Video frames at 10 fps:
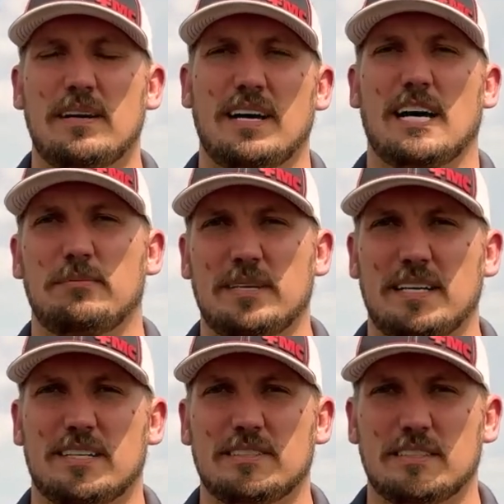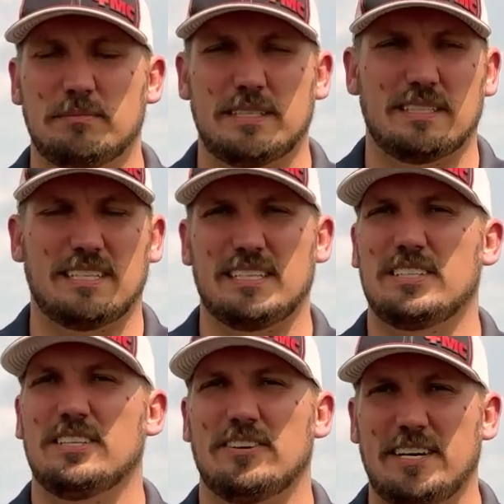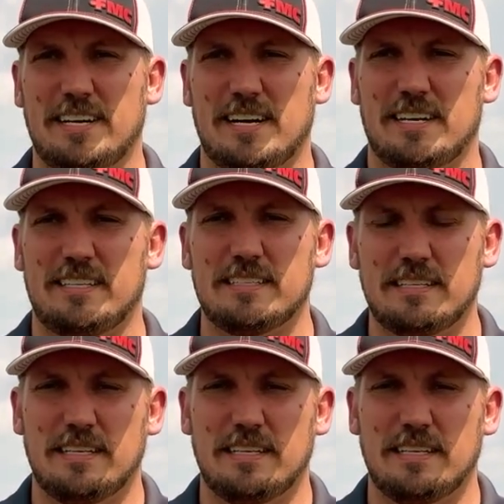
helping it out a little bit, get a good rain on it.